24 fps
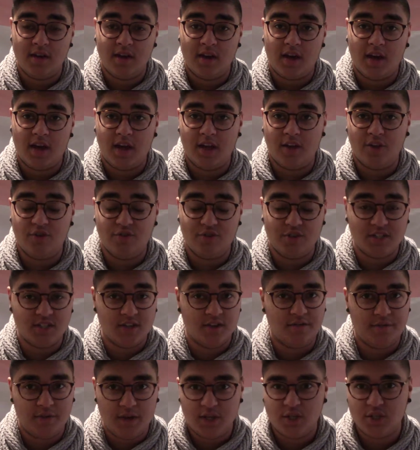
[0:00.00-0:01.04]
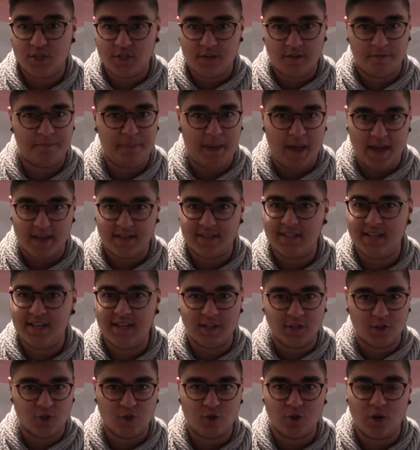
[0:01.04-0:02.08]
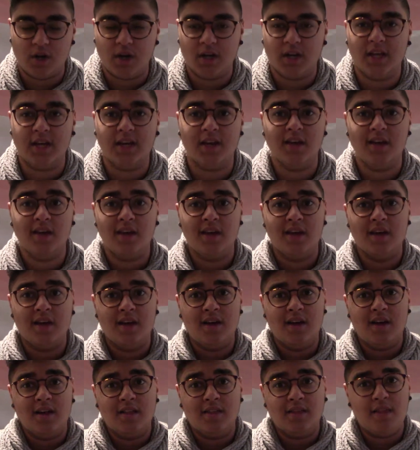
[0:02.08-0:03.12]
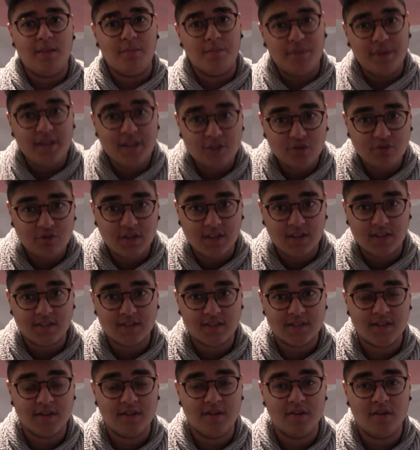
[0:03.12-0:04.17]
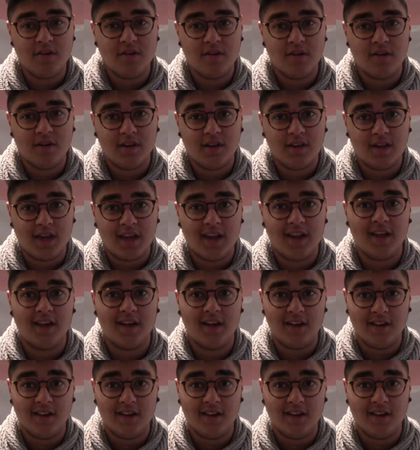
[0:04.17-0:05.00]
and you still find yourself panting and struggling, then please reconsider getting a